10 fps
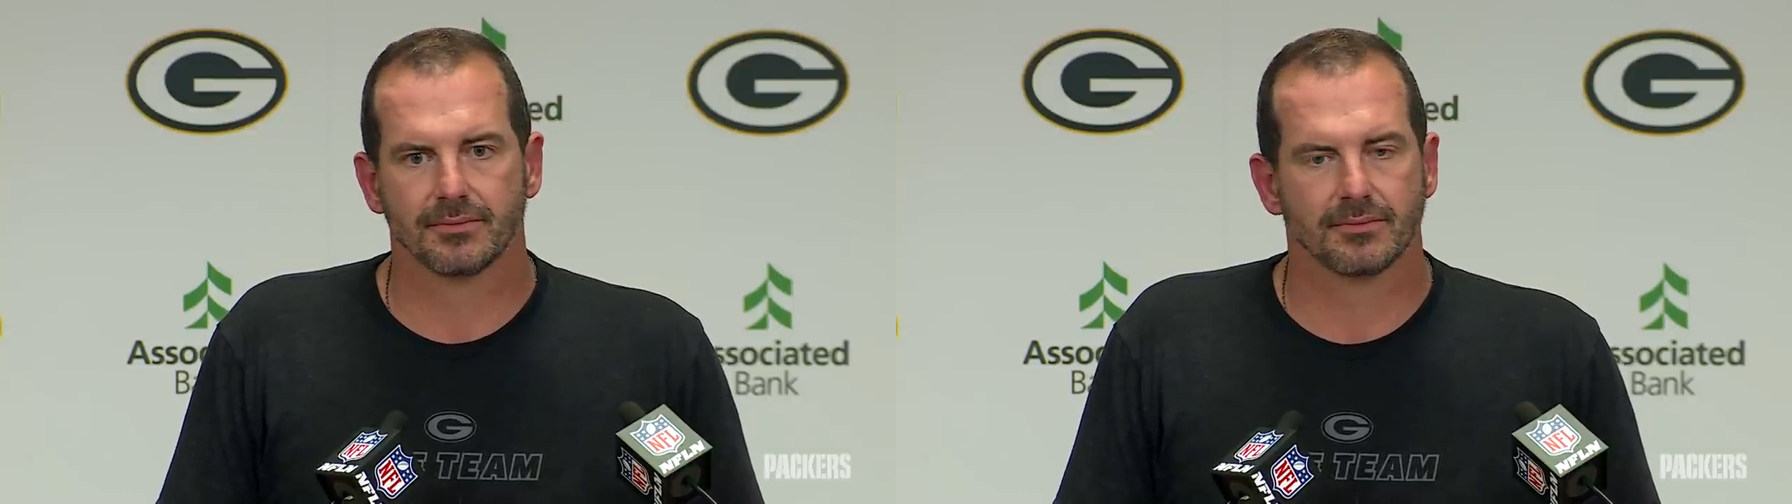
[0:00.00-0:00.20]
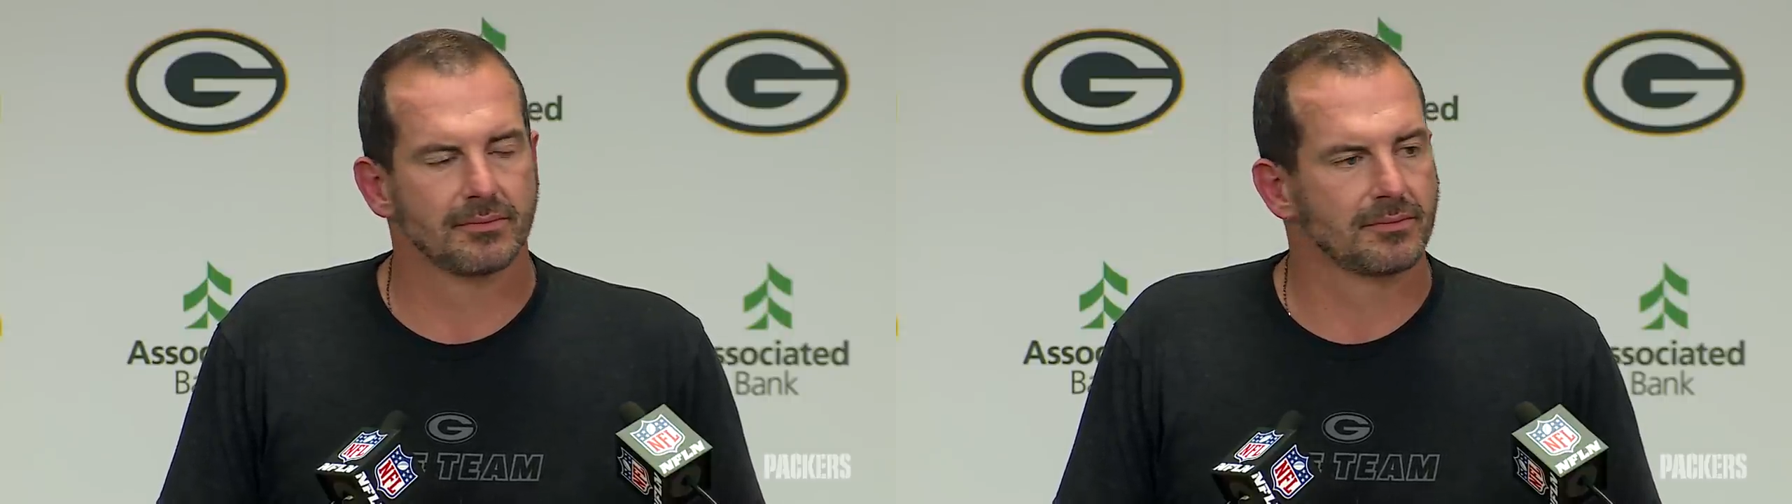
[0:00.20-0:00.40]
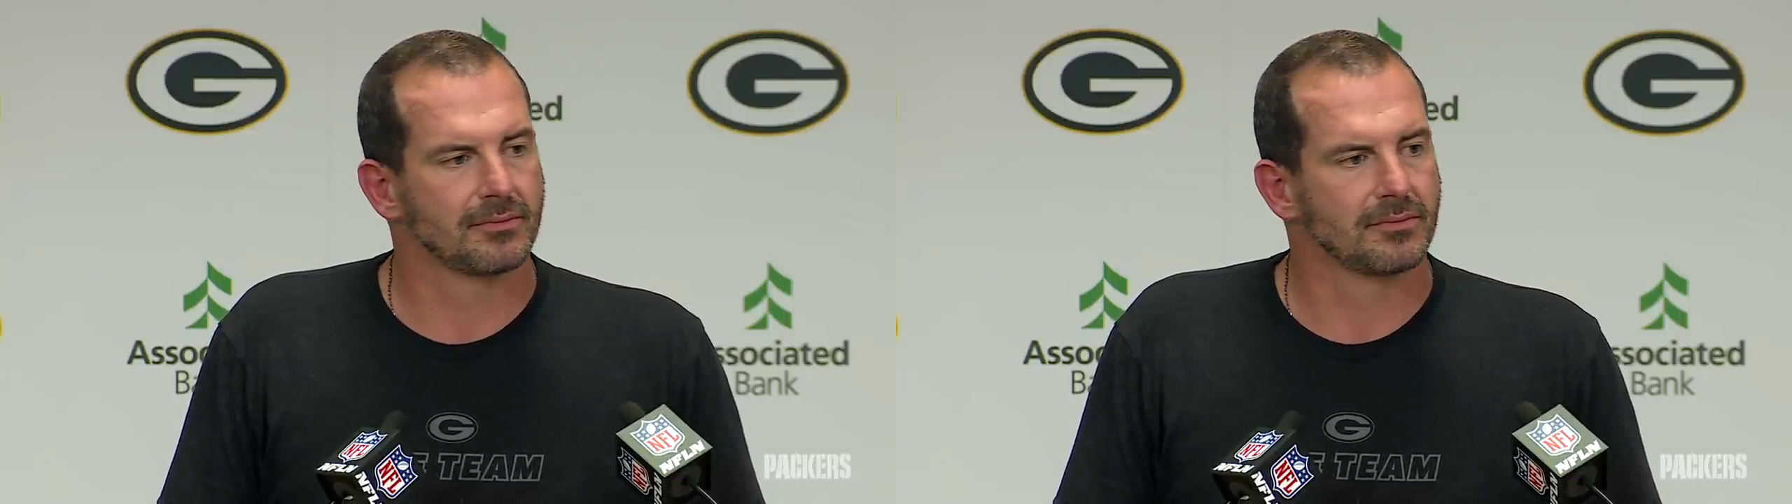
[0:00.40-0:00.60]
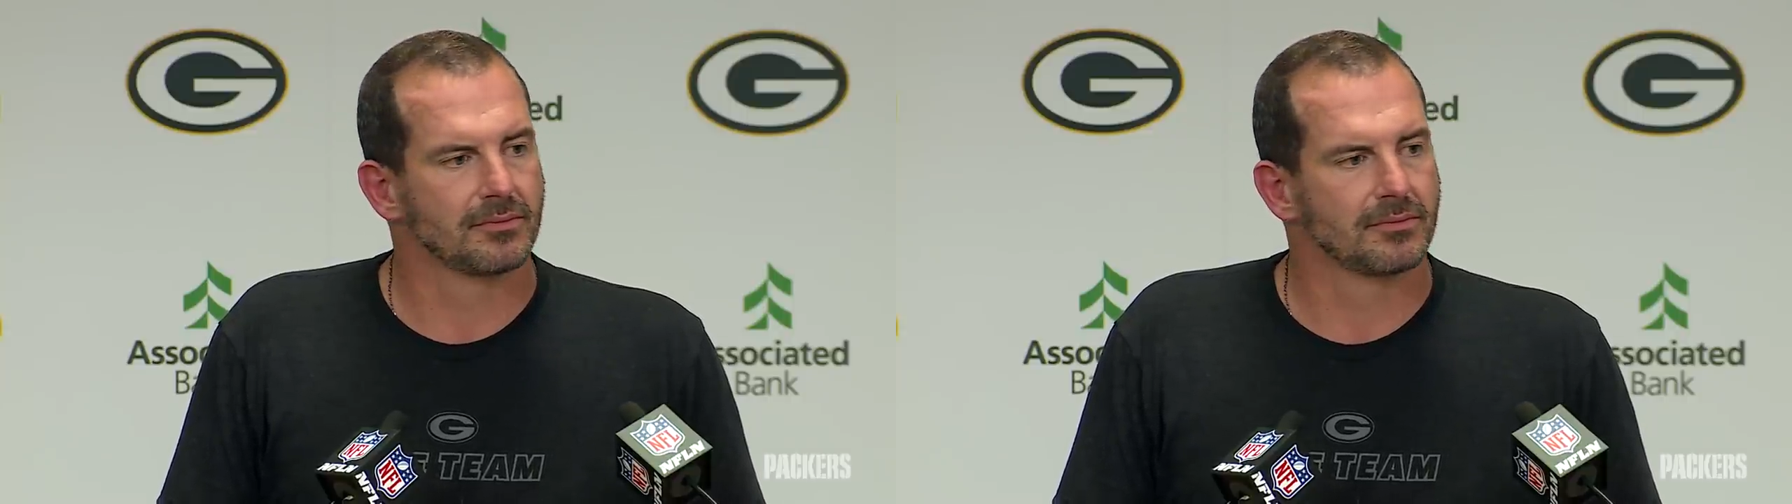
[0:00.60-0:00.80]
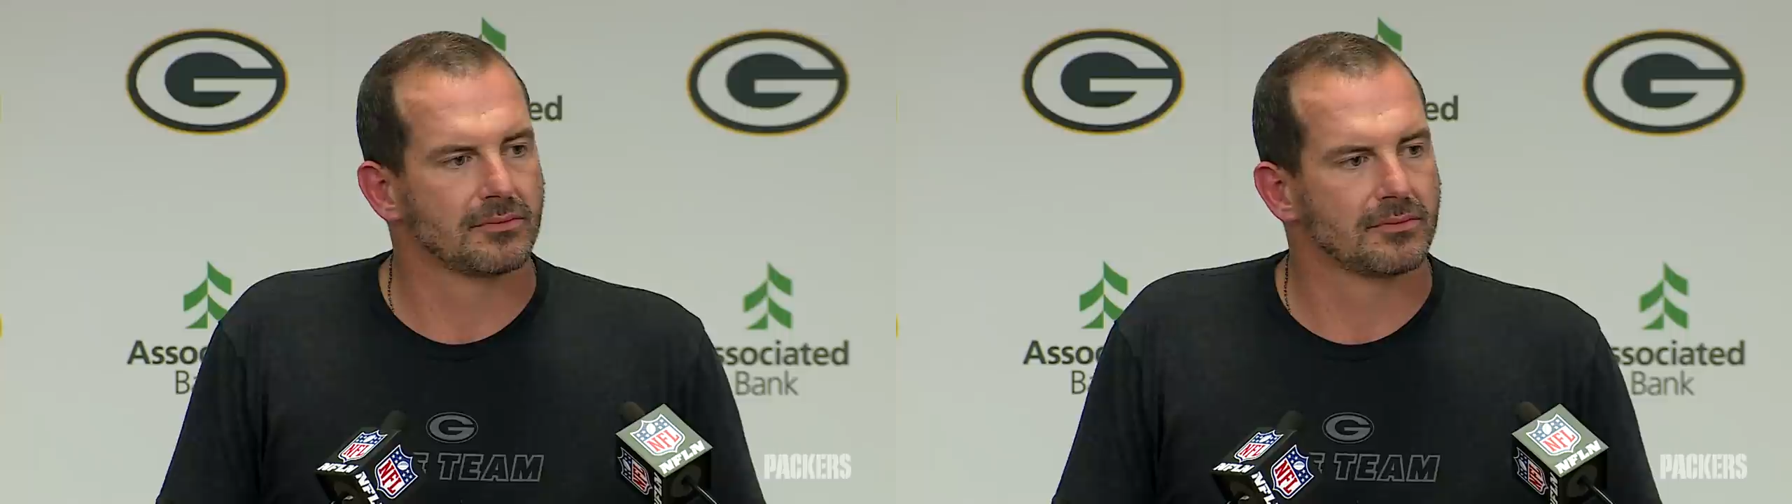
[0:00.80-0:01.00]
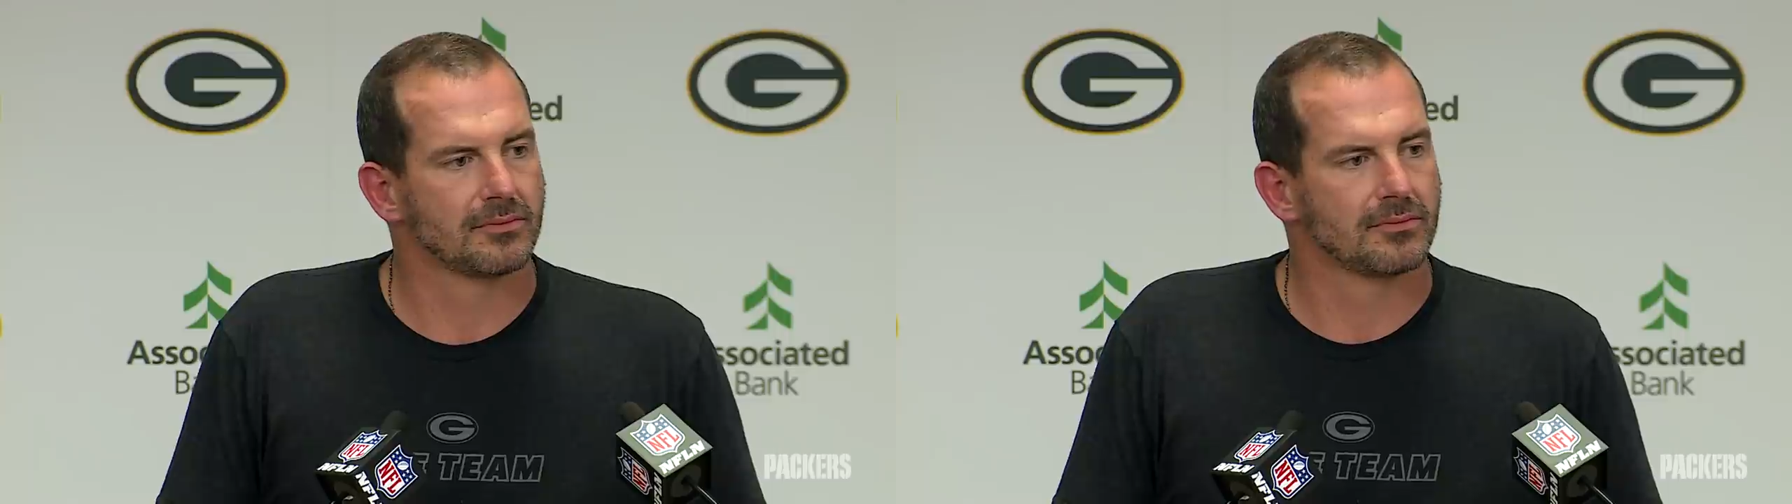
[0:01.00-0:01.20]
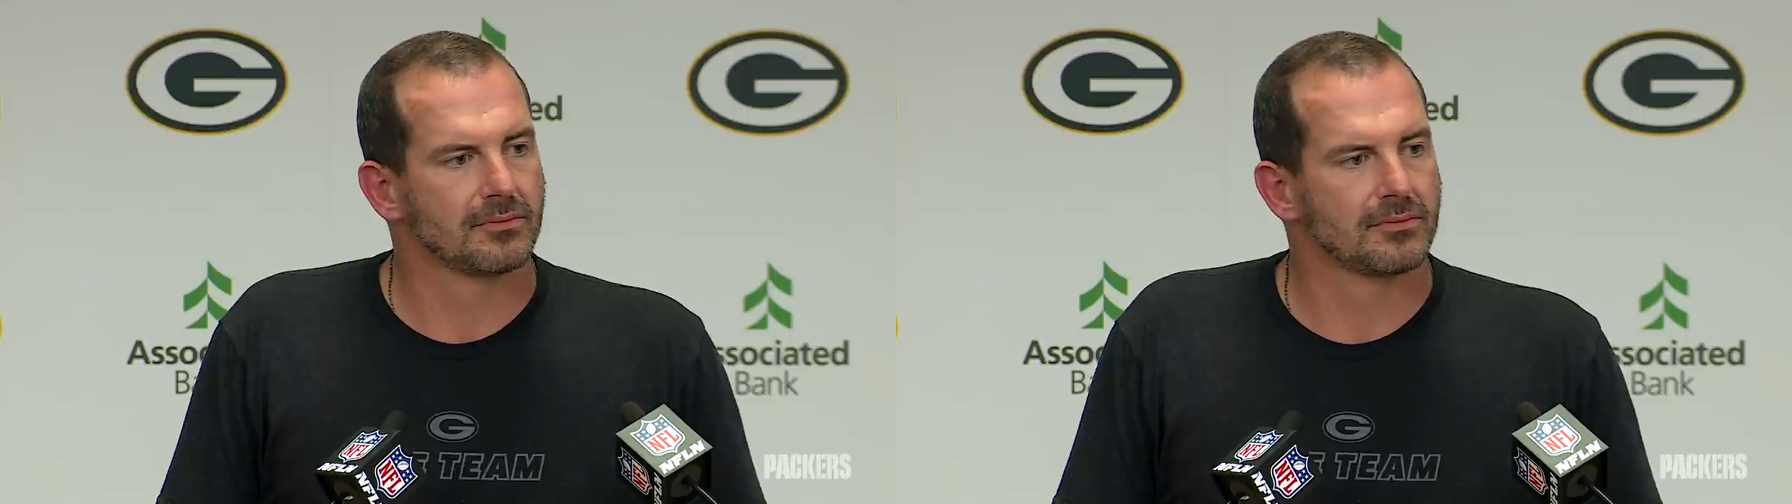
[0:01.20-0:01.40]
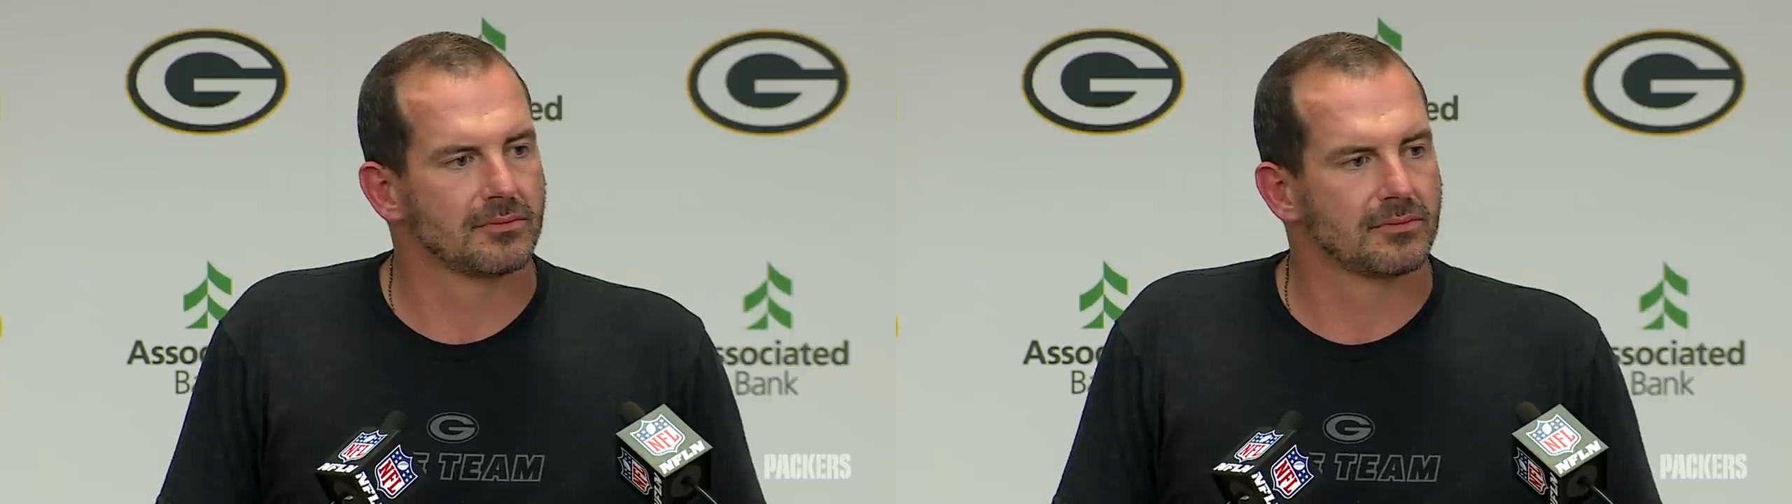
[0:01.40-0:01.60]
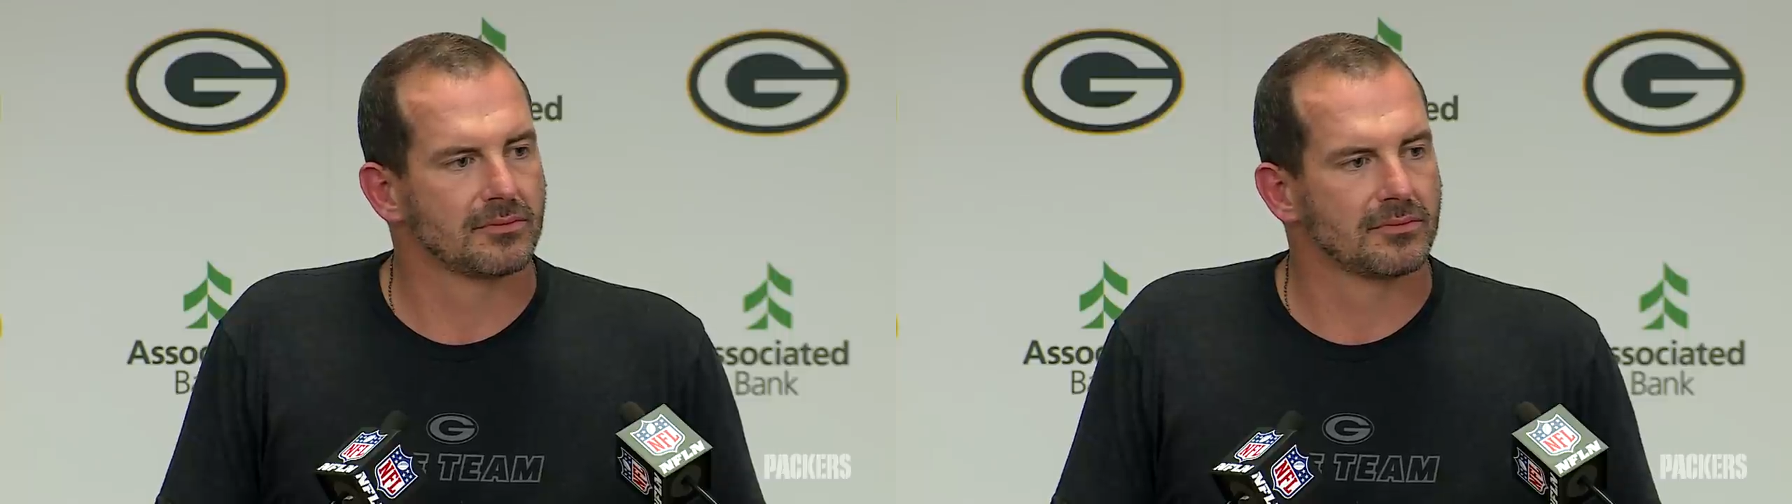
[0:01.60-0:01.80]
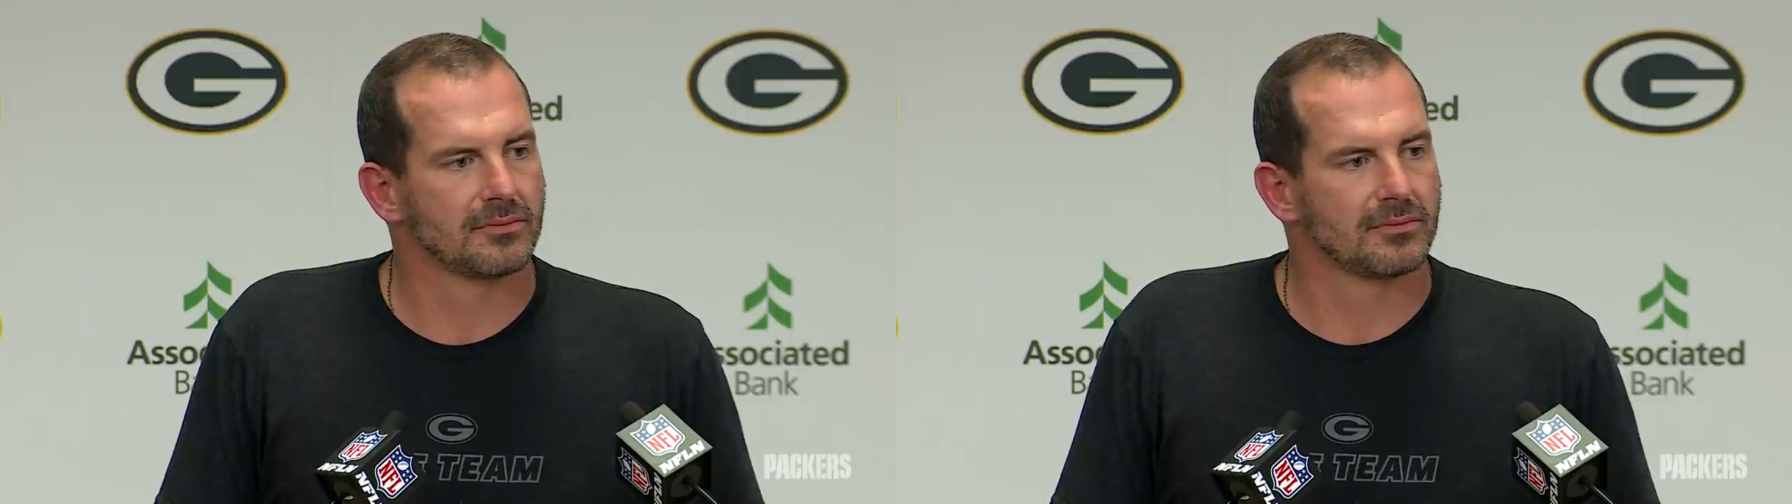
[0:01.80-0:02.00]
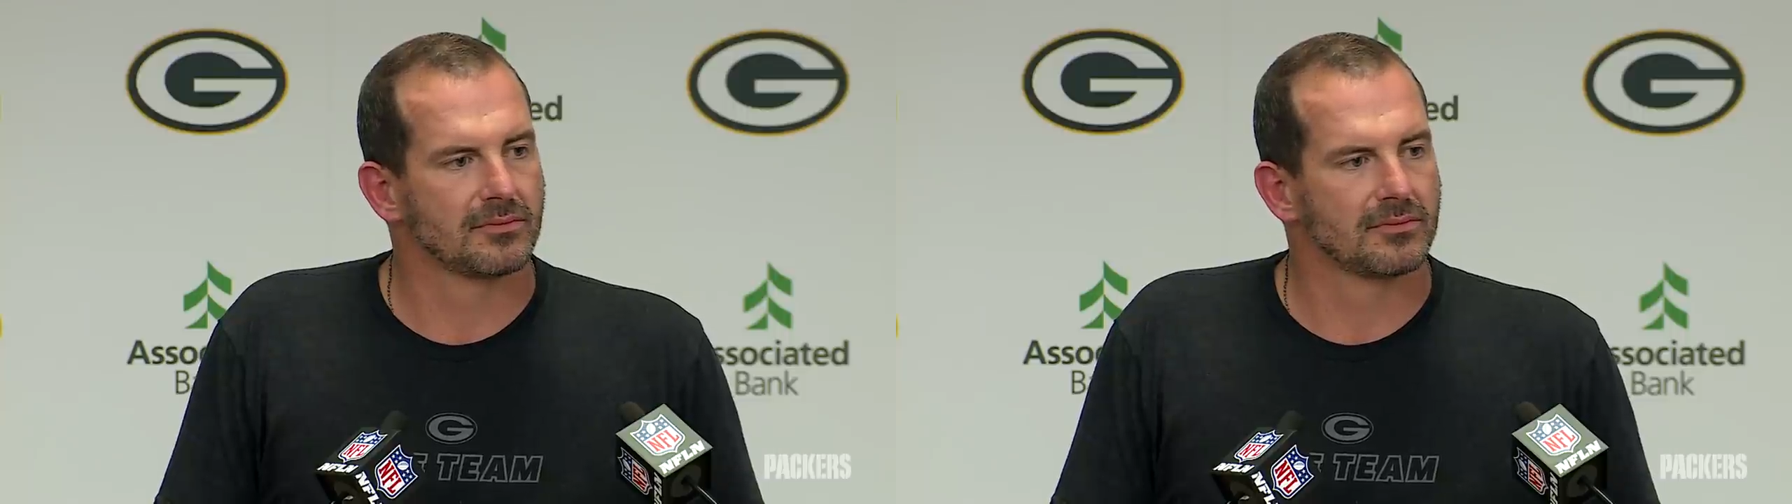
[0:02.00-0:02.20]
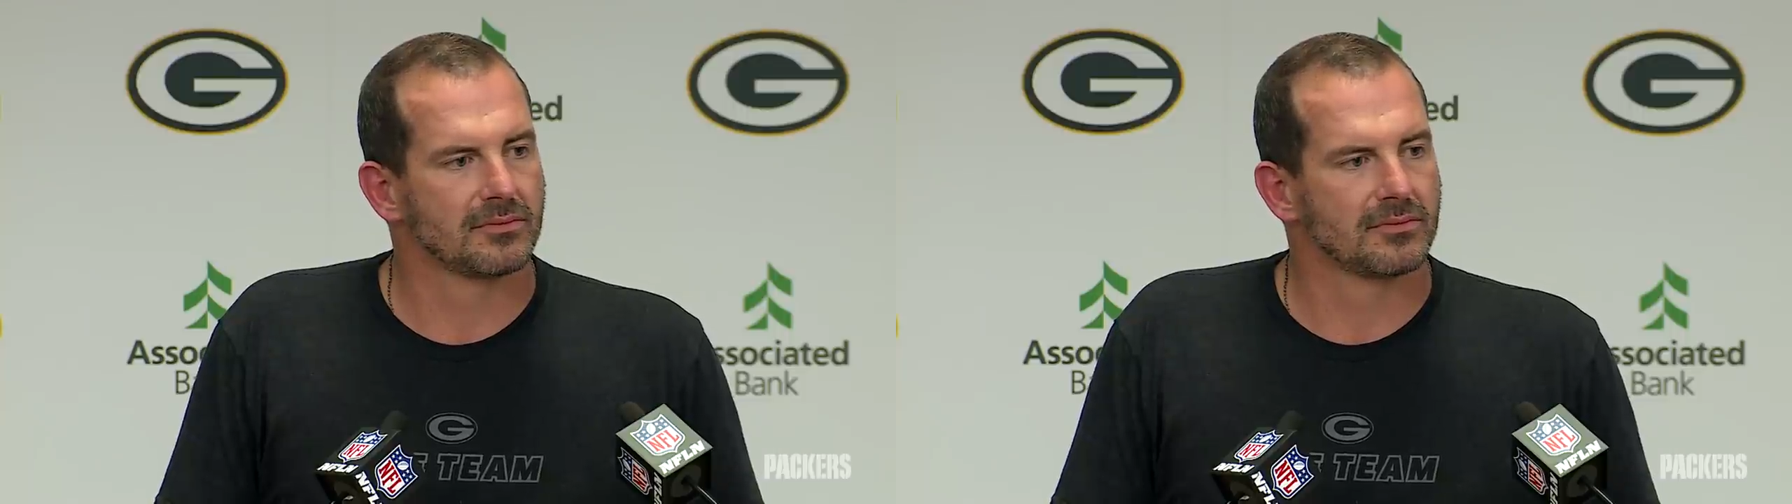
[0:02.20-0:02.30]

I thought you were going to say it was 150 guys